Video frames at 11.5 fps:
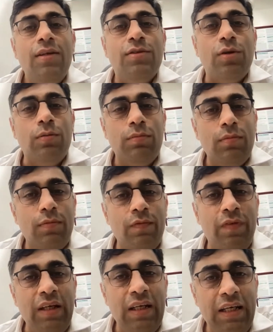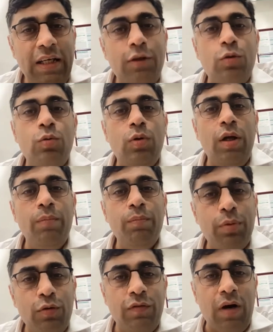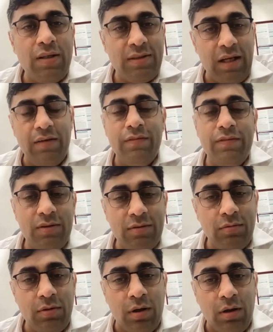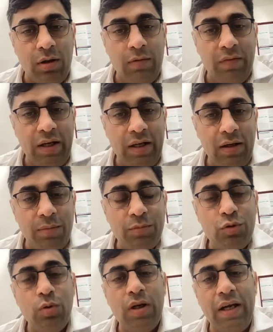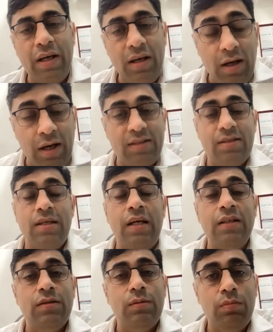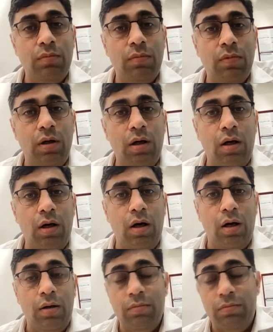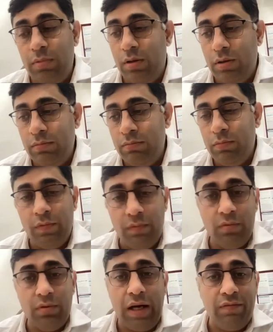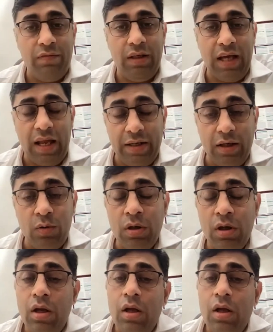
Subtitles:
So we need to improve ourselves when it comes to a regular exercise that we carry out.